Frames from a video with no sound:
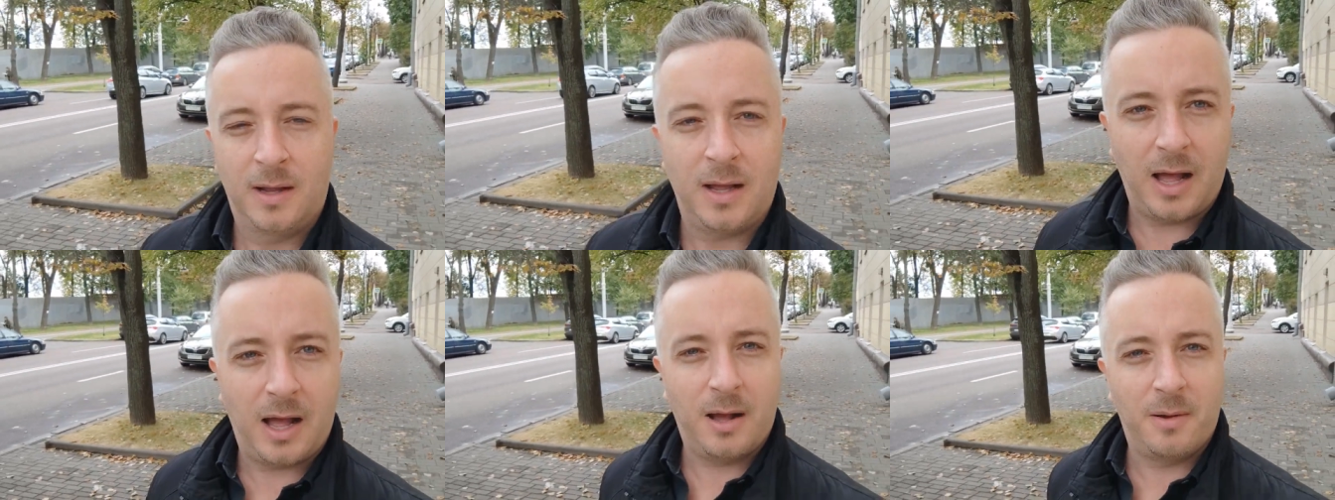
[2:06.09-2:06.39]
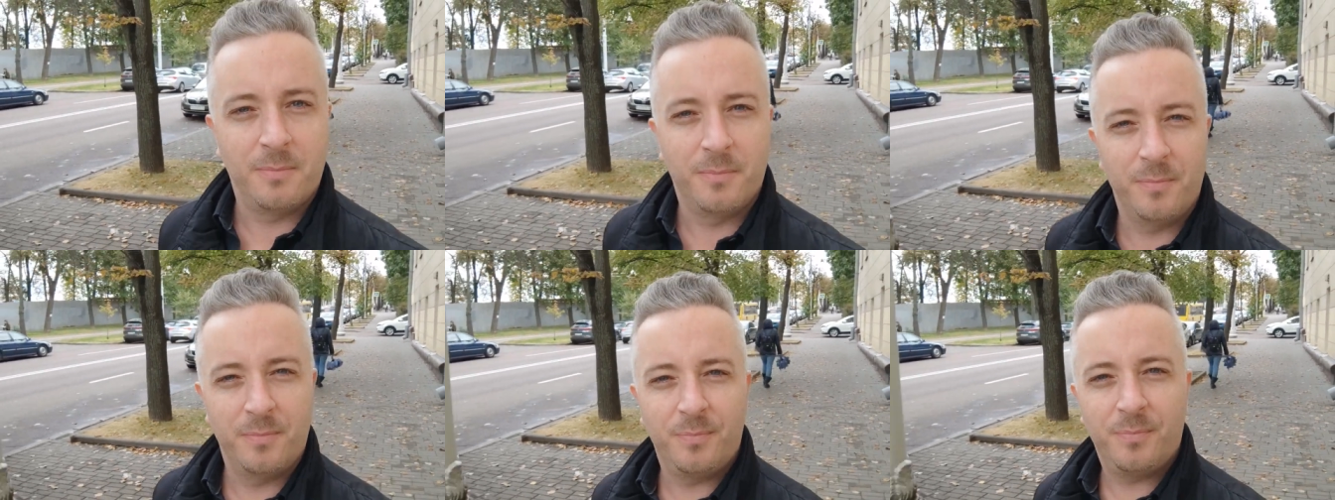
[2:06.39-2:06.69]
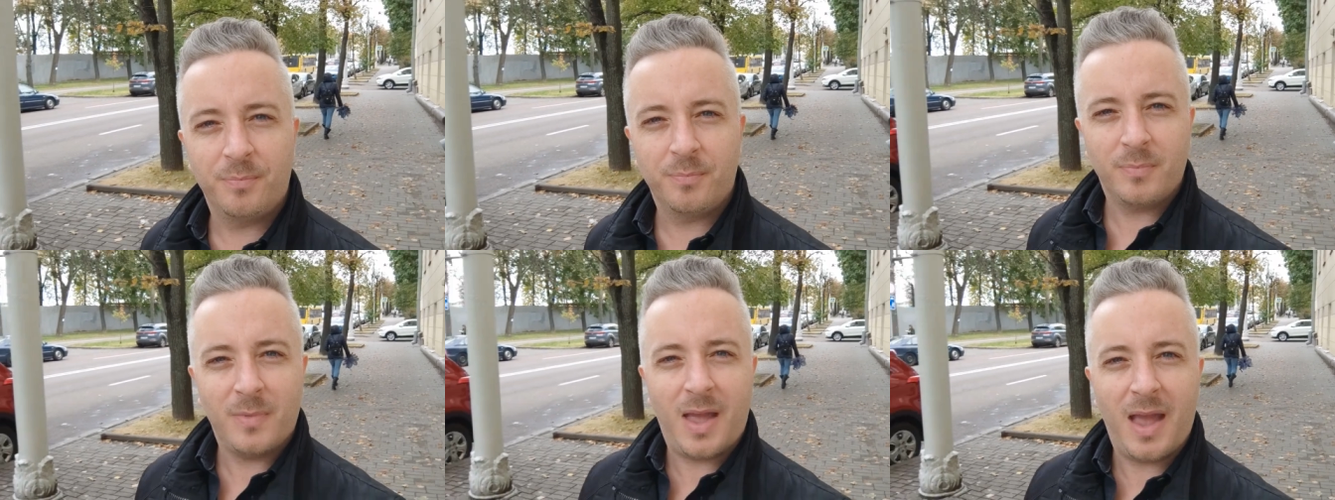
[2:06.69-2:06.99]
Um,
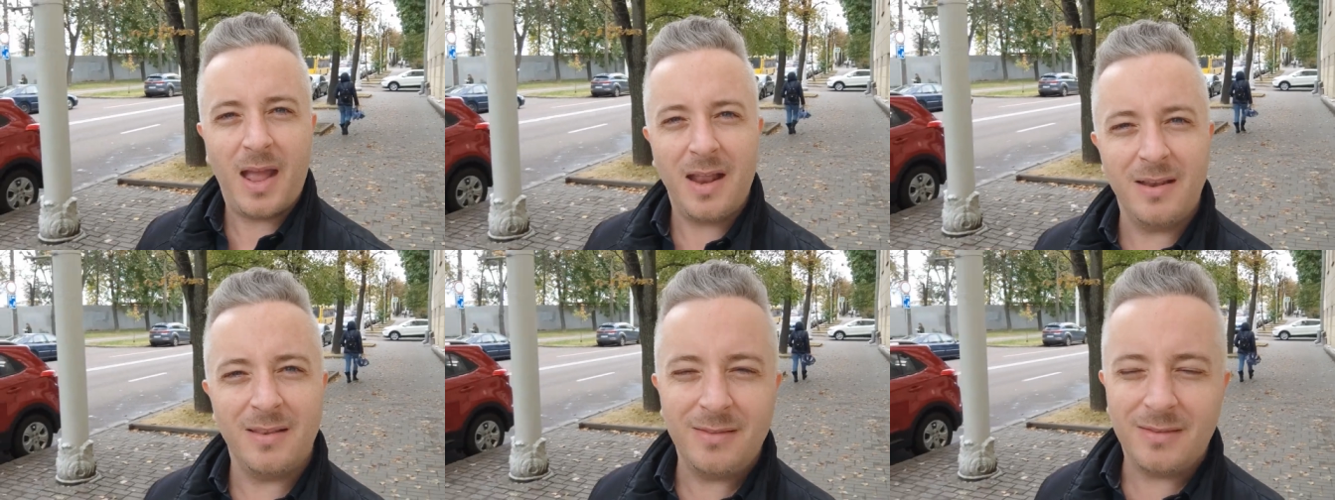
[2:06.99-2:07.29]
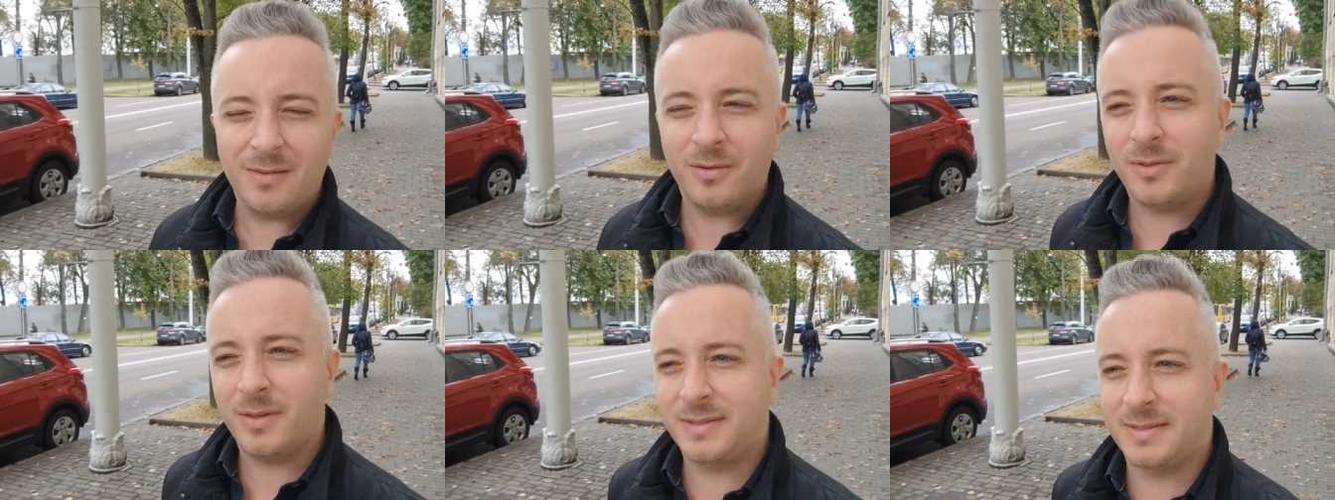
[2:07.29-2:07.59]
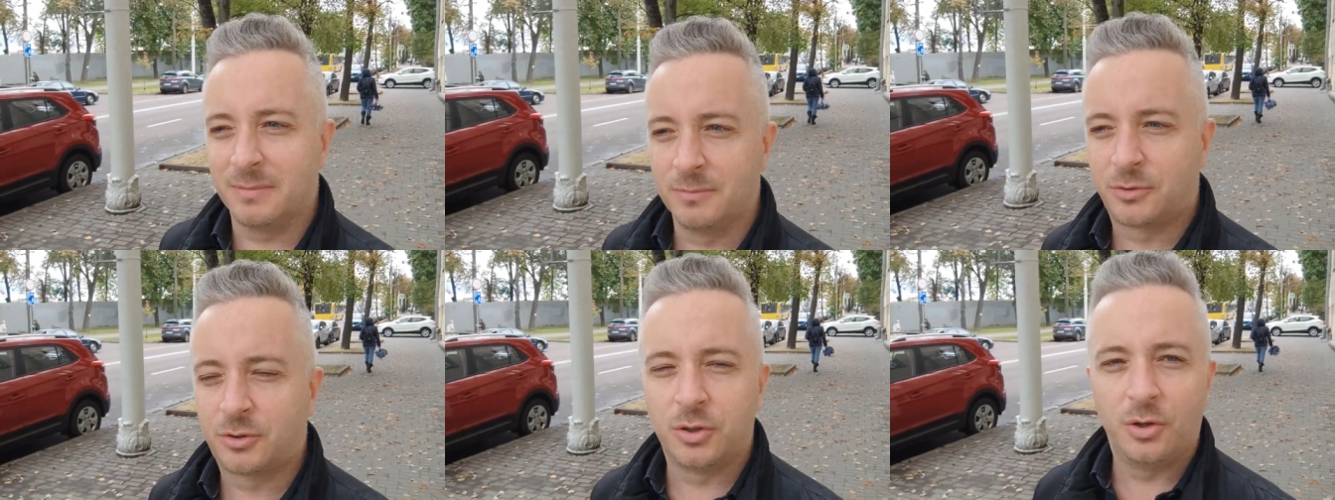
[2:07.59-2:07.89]
and look,
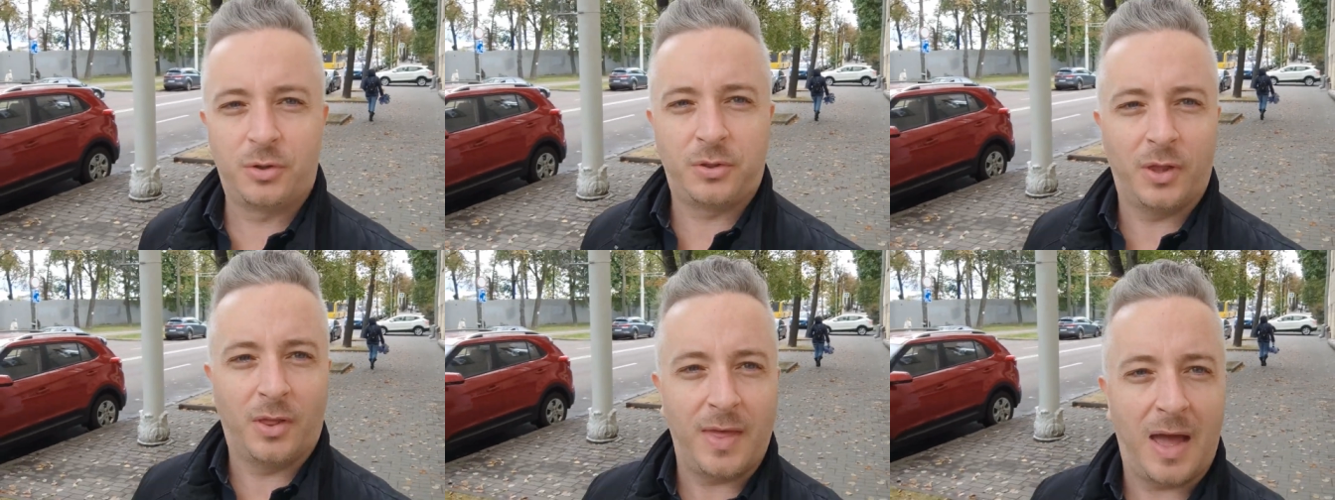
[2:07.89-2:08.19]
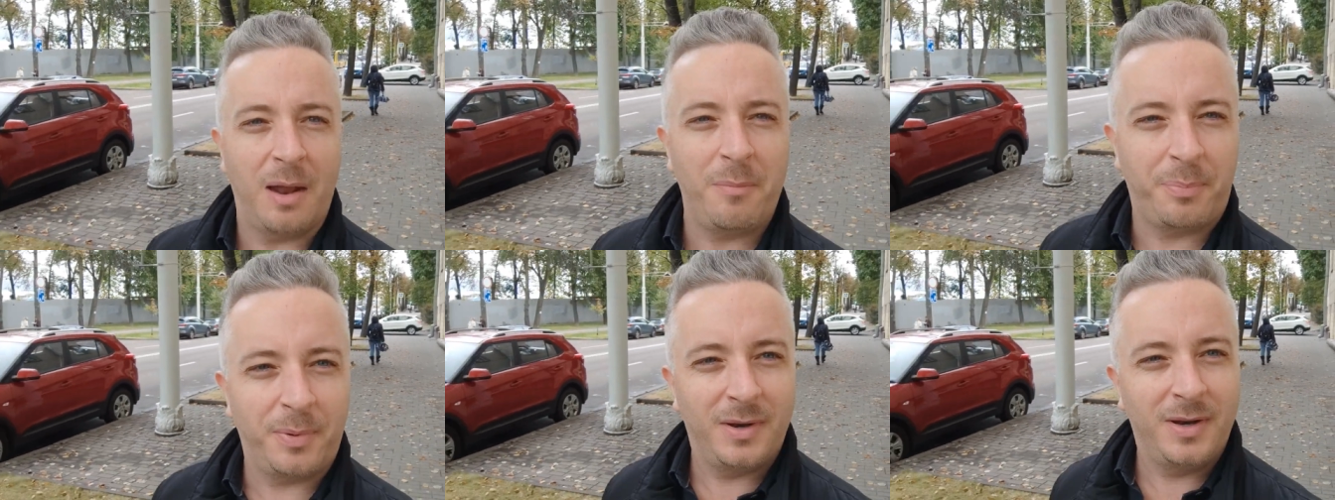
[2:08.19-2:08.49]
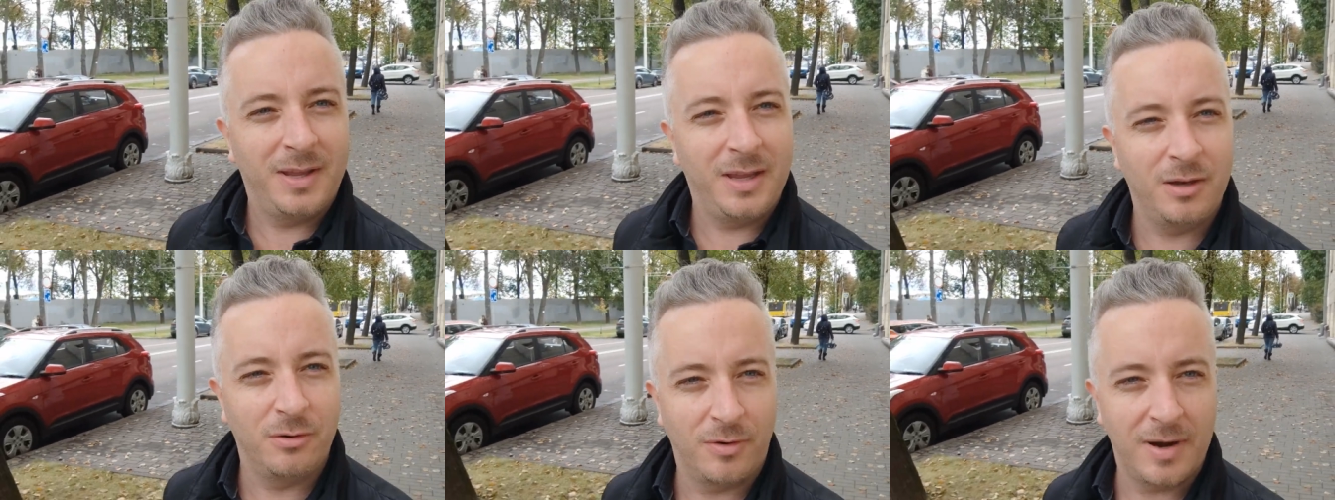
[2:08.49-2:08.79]
there's some truth to that,
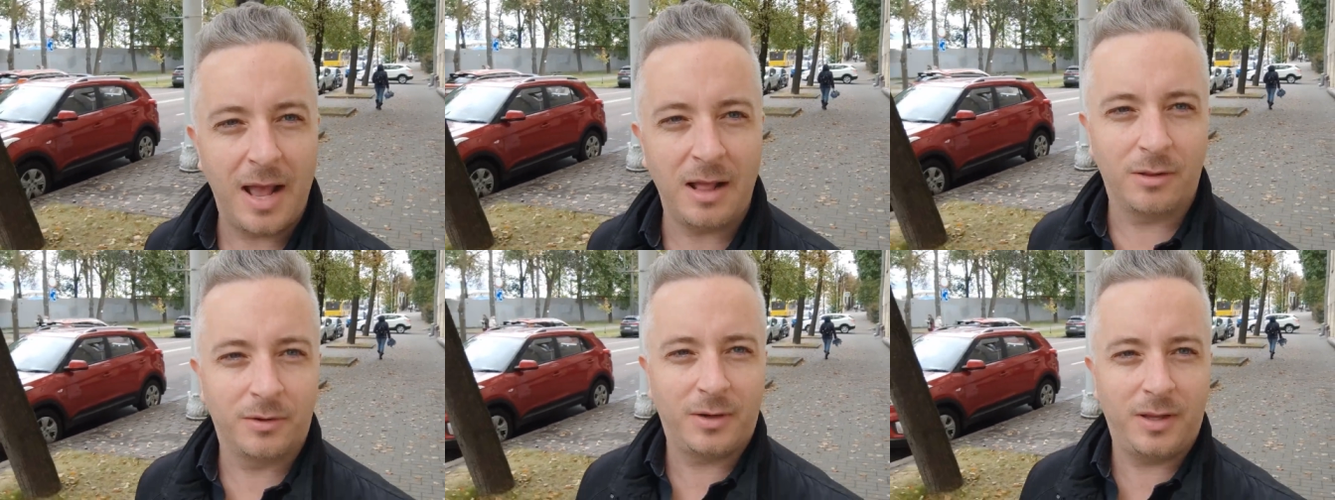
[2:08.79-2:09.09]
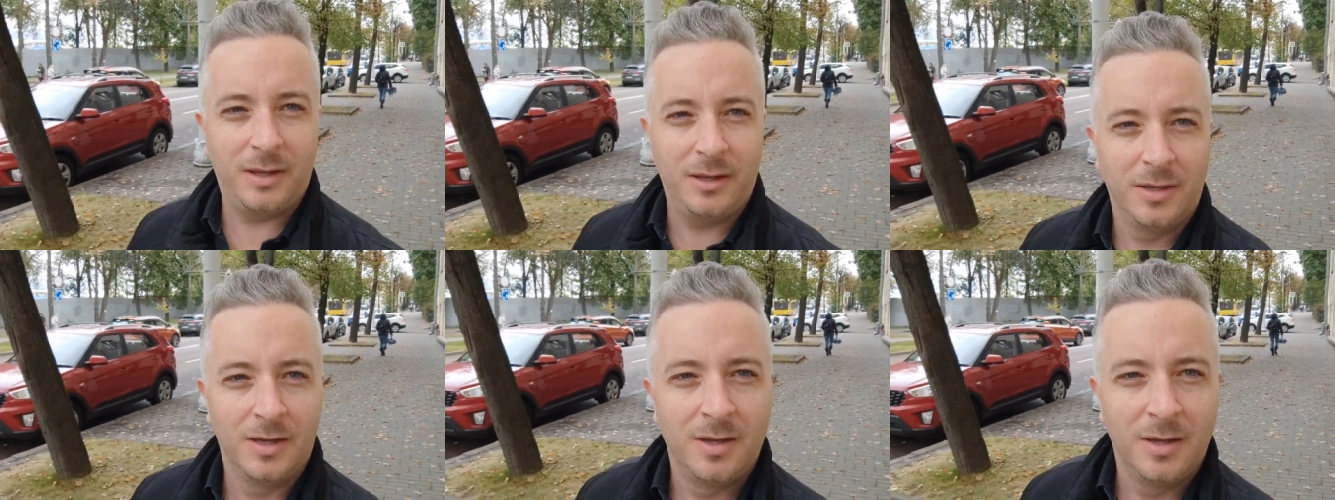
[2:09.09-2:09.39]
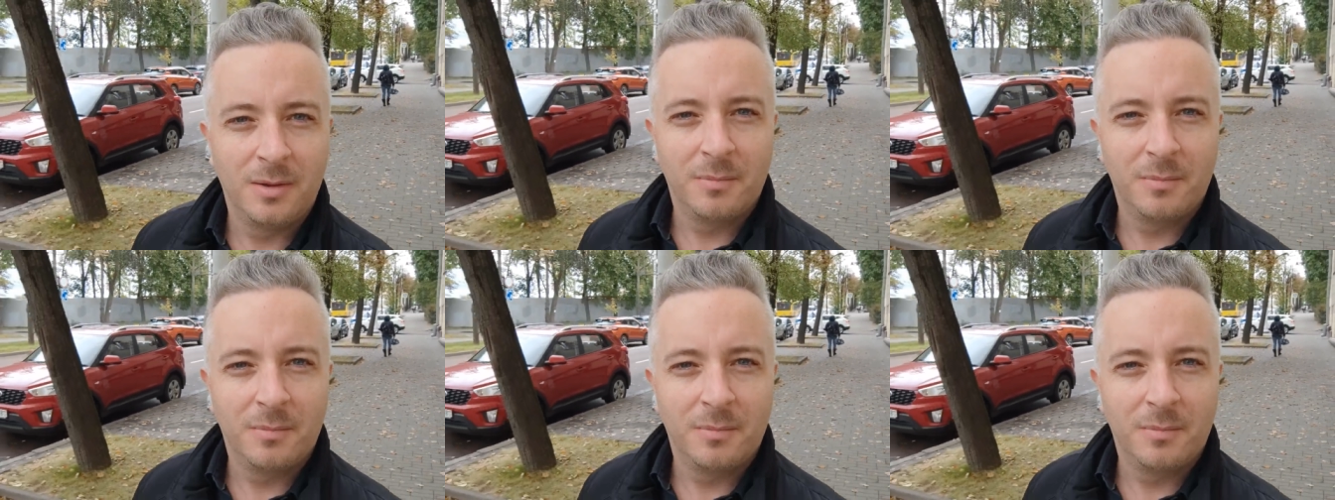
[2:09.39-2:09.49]
but in reality,